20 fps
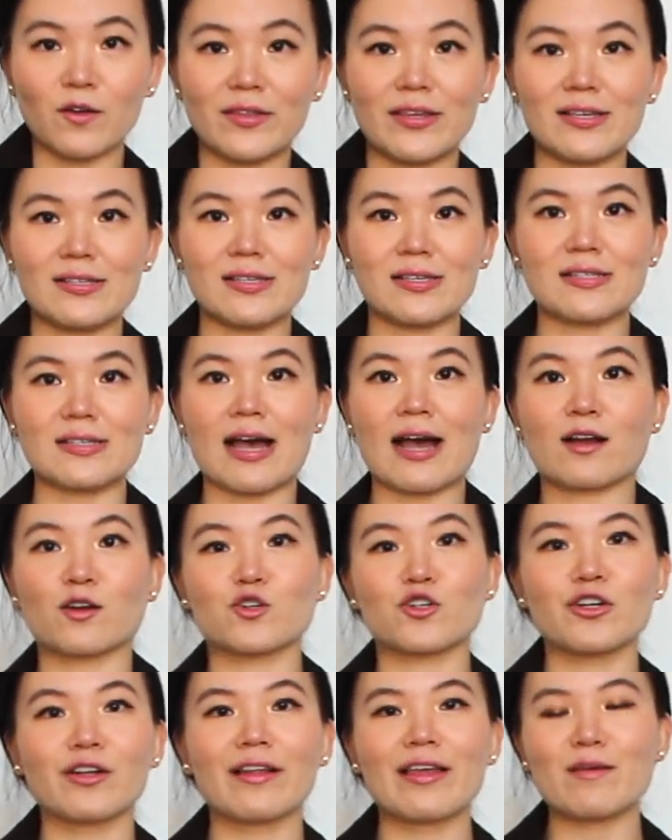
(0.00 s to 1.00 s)
This is
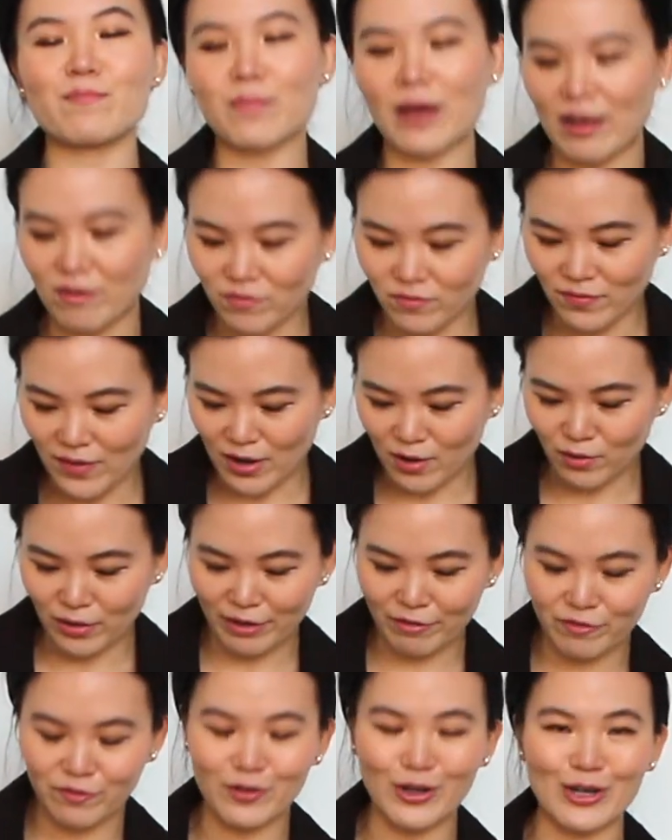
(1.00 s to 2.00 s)
actually my very
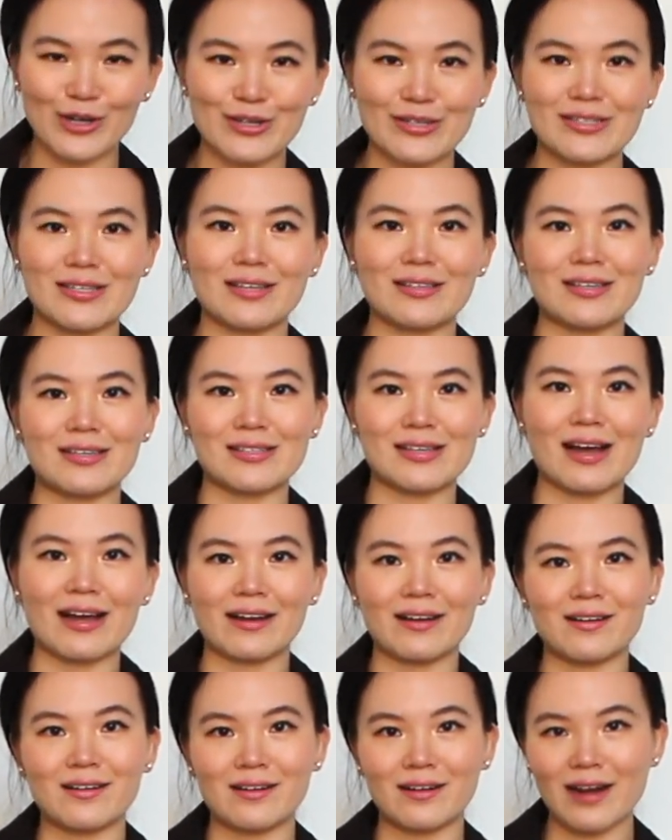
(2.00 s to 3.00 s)
first
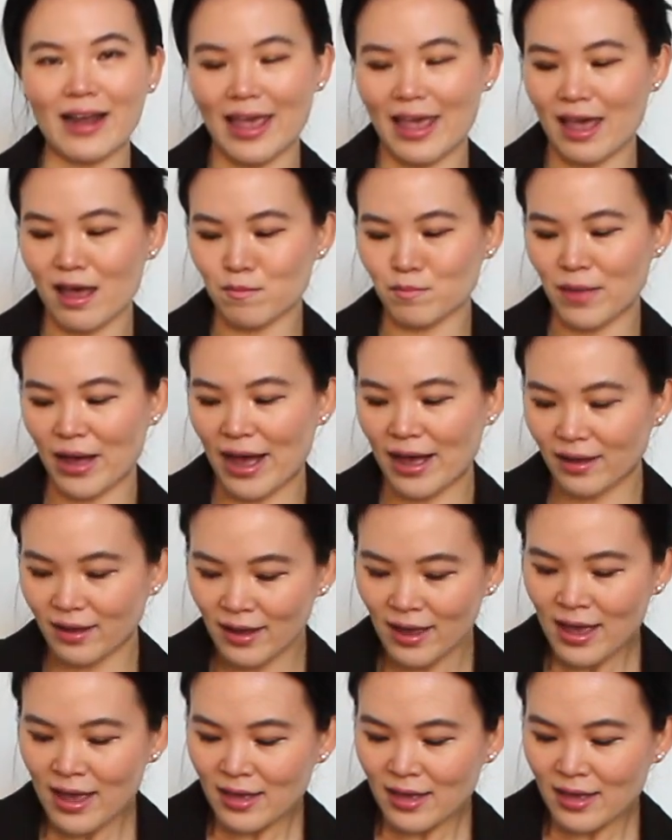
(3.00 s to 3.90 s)
designer handbag,